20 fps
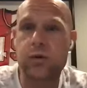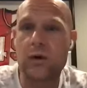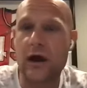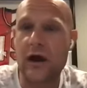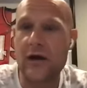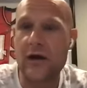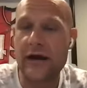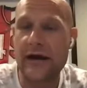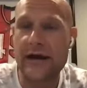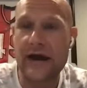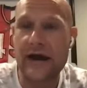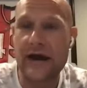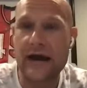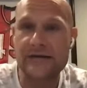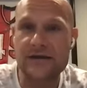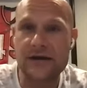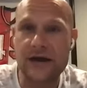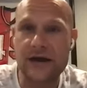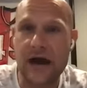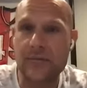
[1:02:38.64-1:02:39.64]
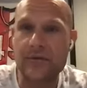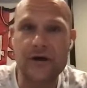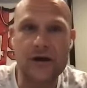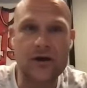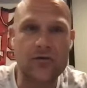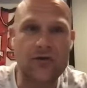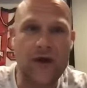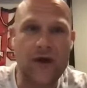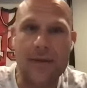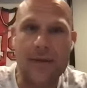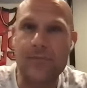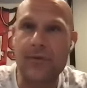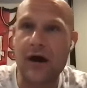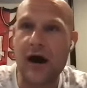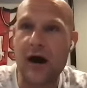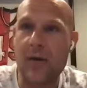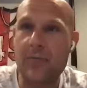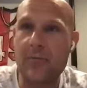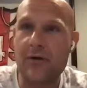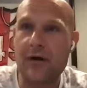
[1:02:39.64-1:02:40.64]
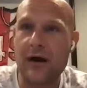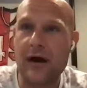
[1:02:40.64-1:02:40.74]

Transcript: All right, guys, I'm going to wrap up.